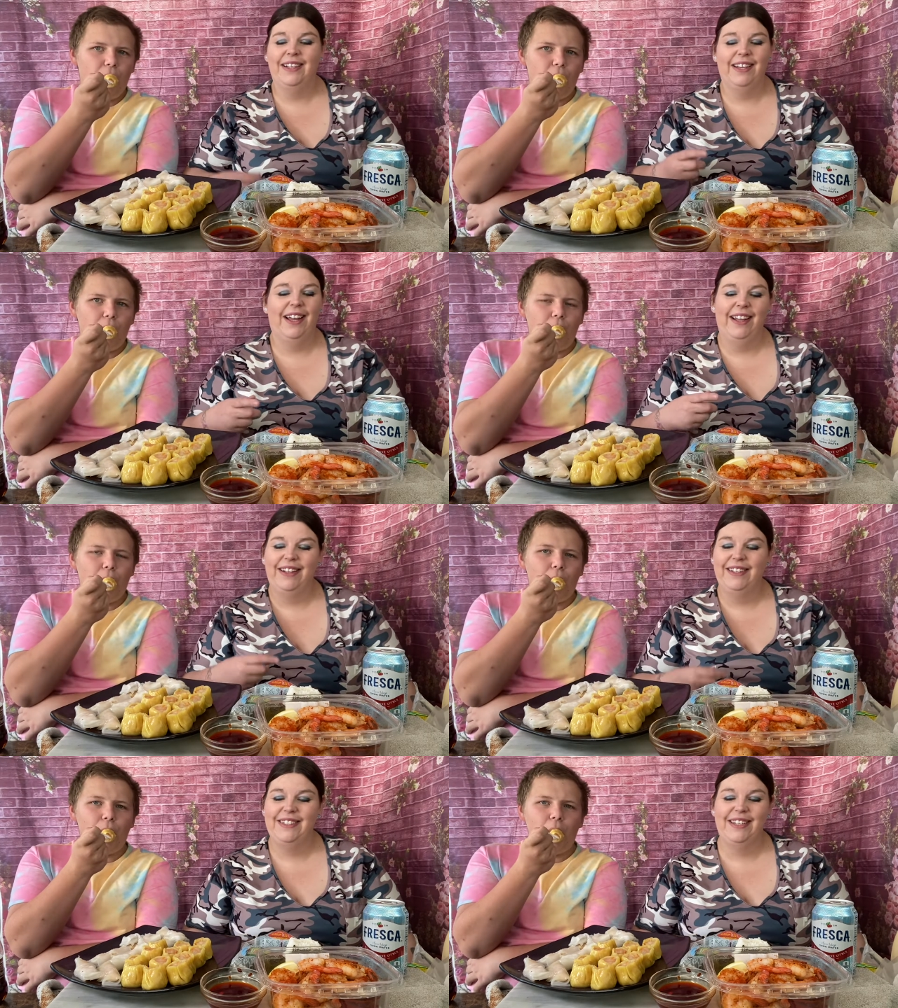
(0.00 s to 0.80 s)

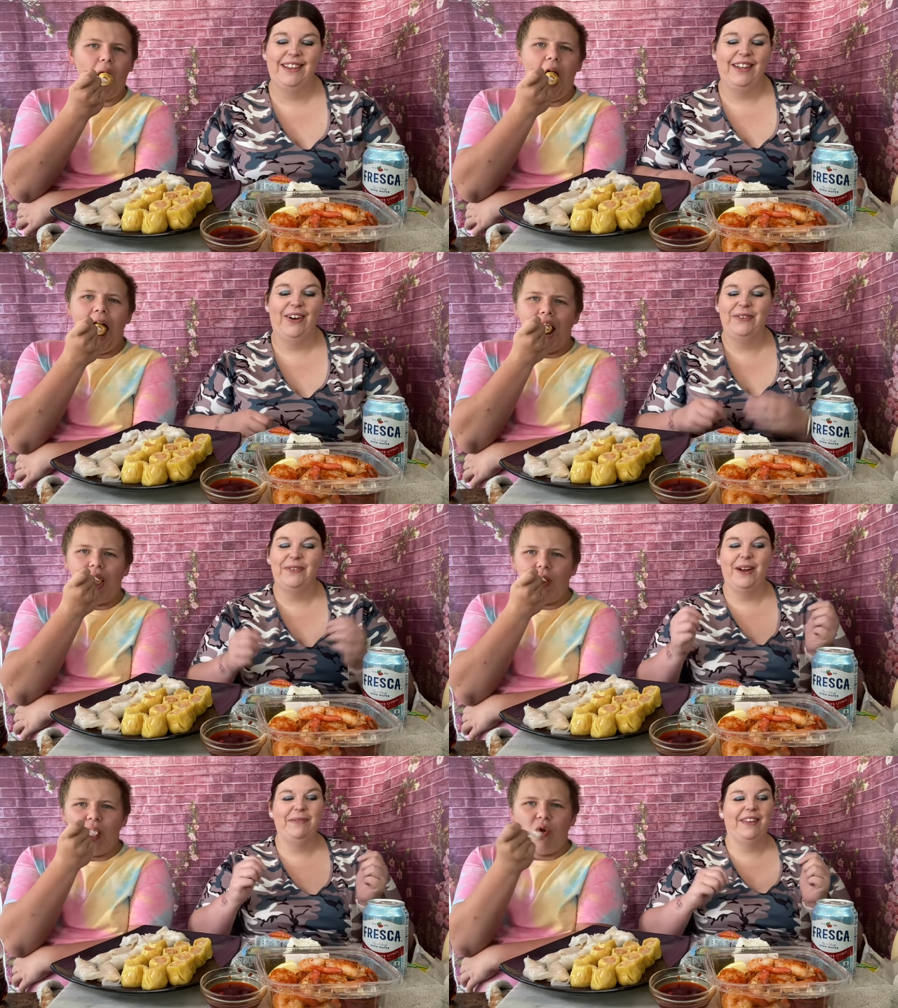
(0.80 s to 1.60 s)
Speaker 1: like did
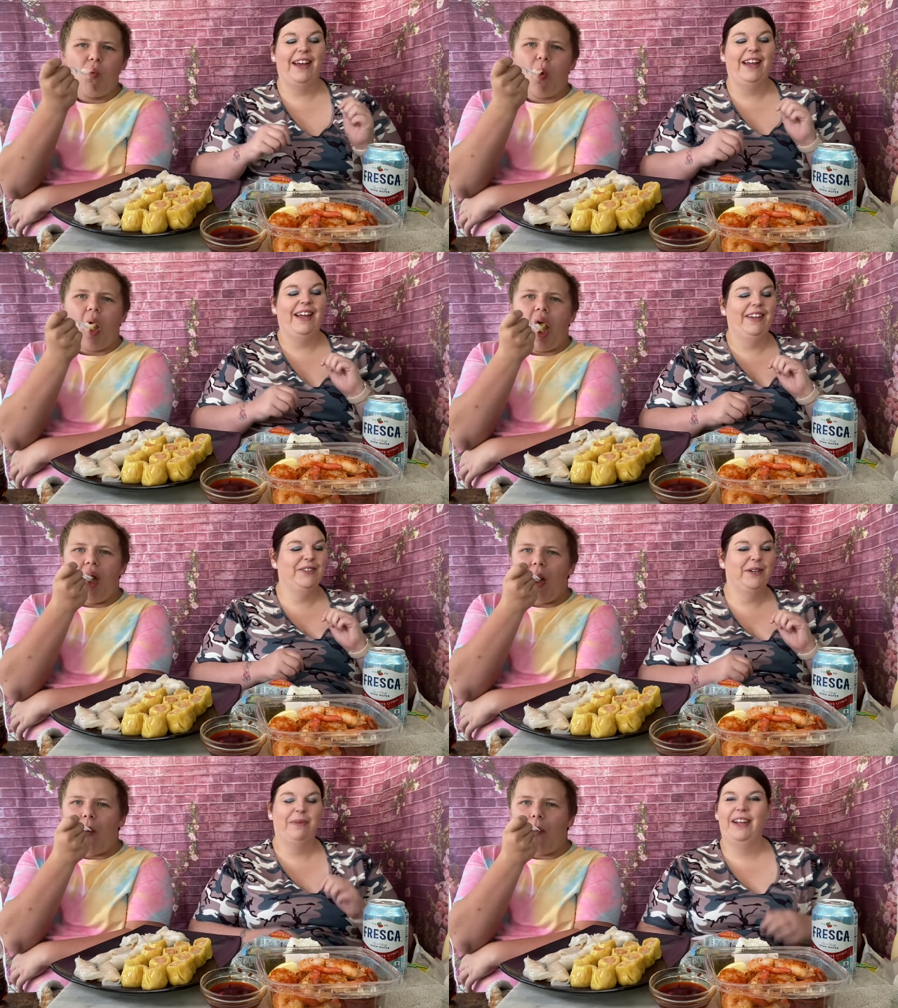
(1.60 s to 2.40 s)
unwrap that It
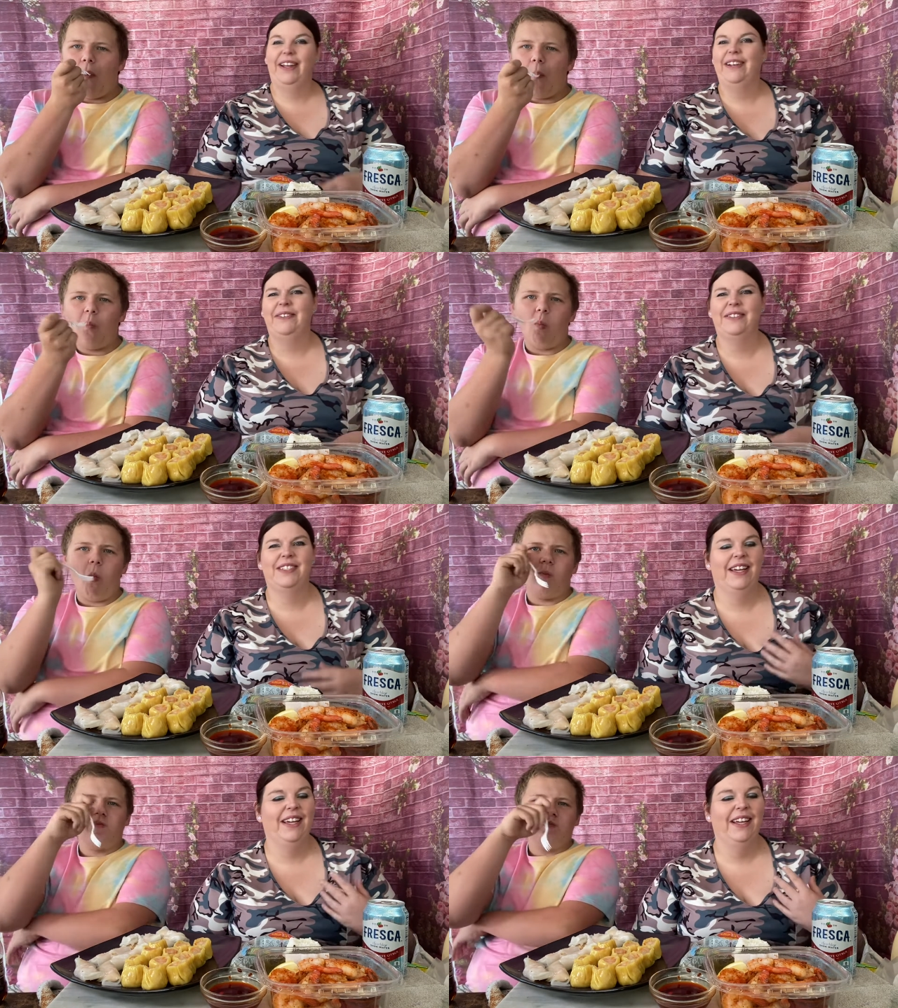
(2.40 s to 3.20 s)
took a bite and I was
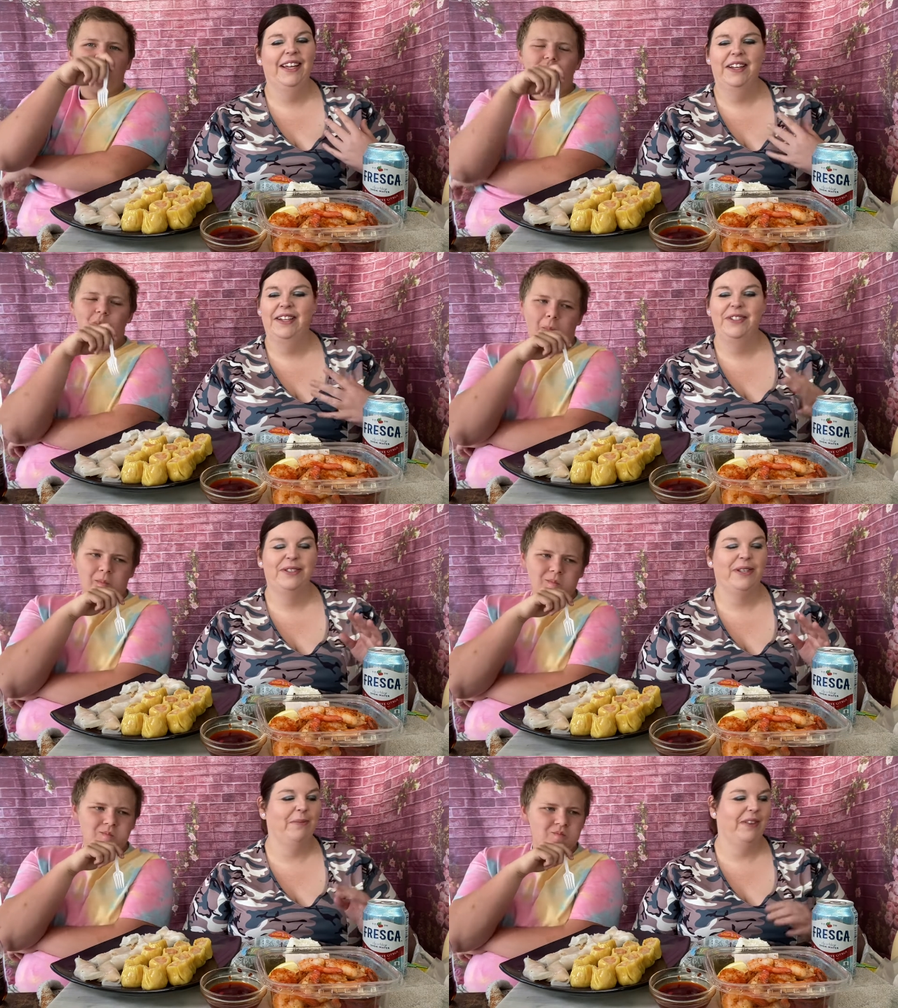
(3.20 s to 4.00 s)
like,
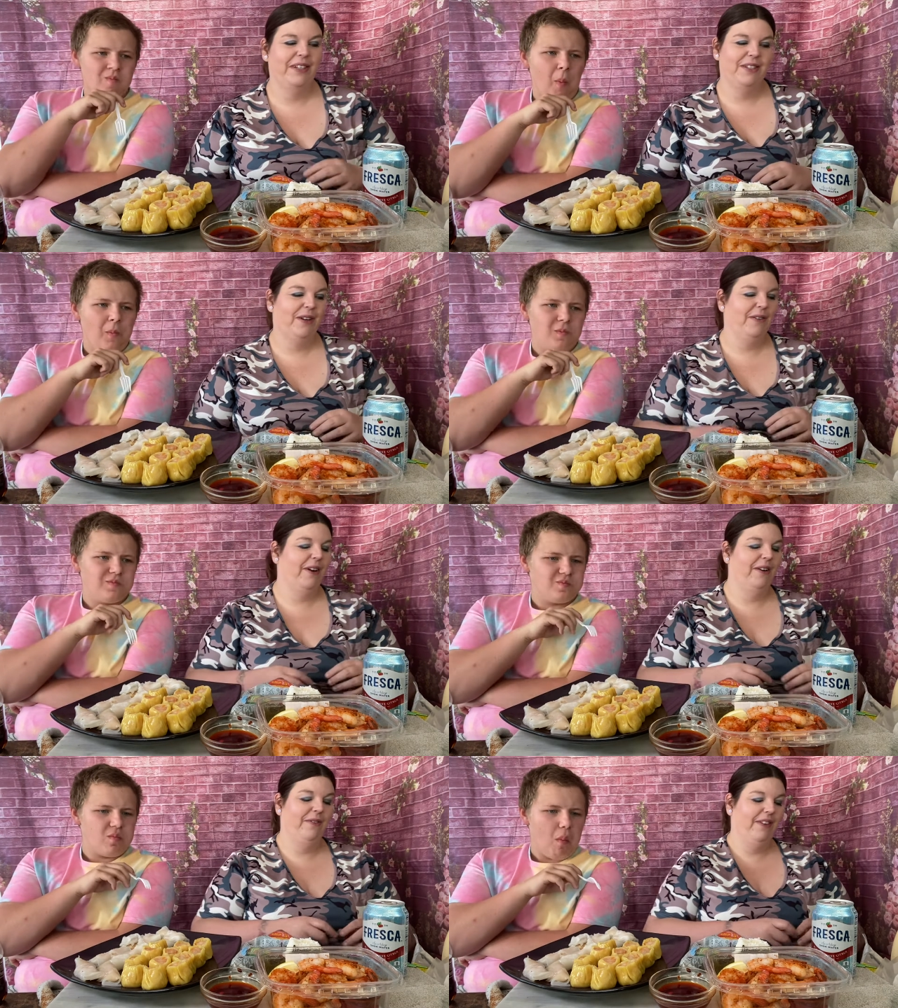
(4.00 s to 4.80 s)
something's not
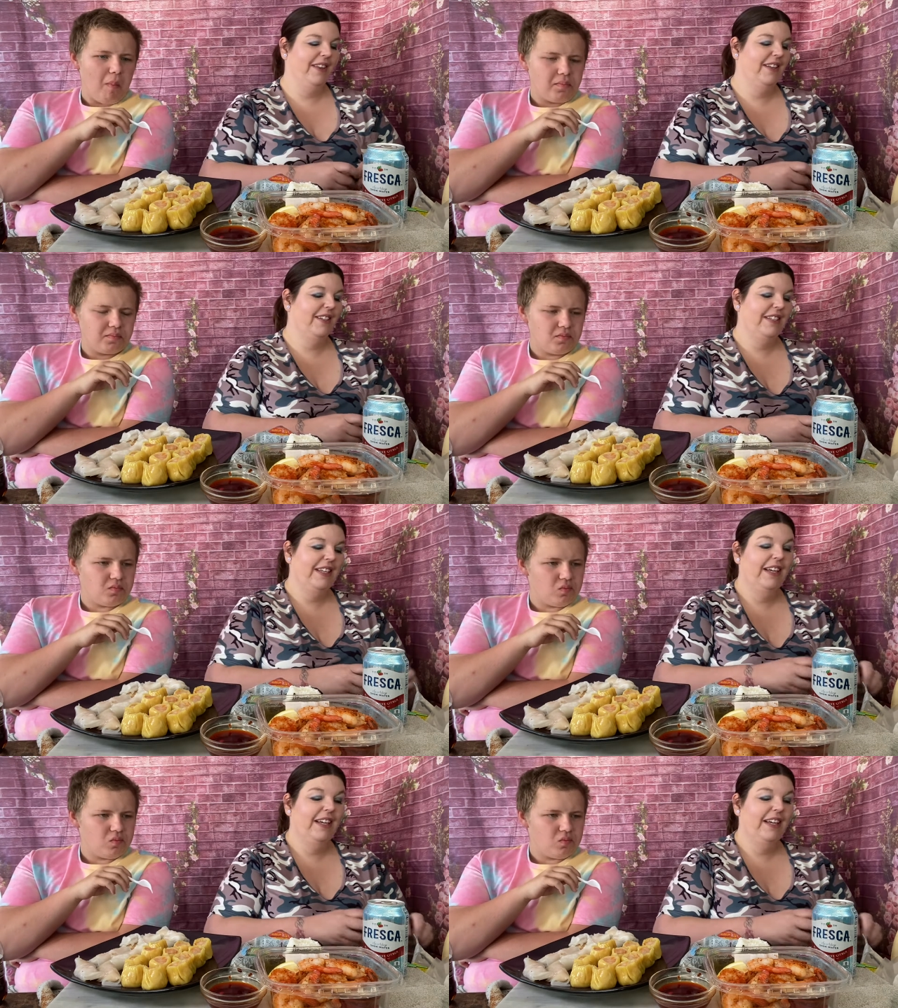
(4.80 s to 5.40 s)
right with this.